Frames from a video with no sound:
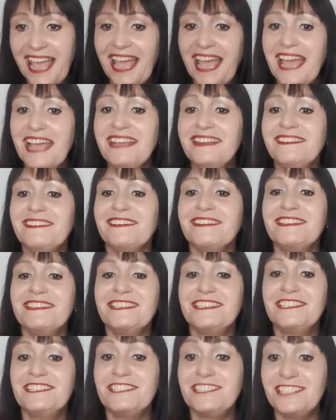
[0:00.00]
and
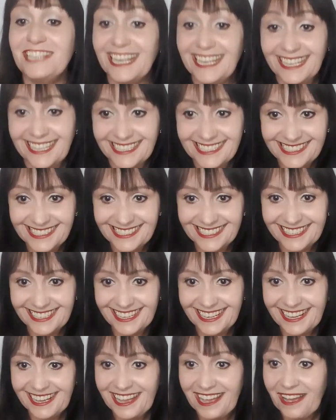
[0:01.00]
are jealous
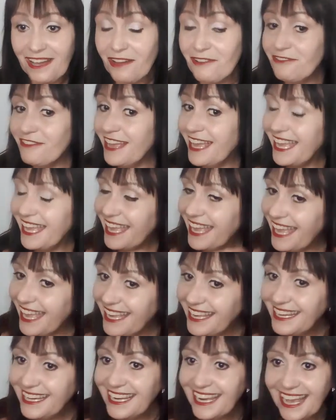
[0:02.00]
of
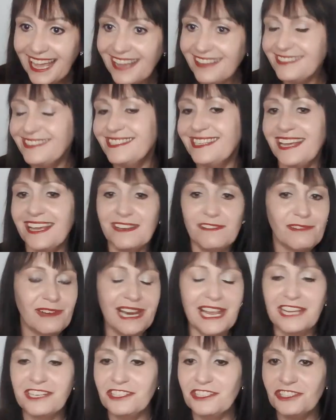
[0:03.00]
any outside
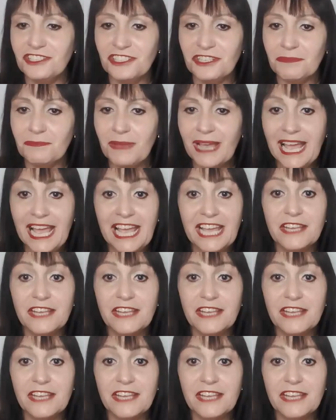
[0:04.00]
relationship,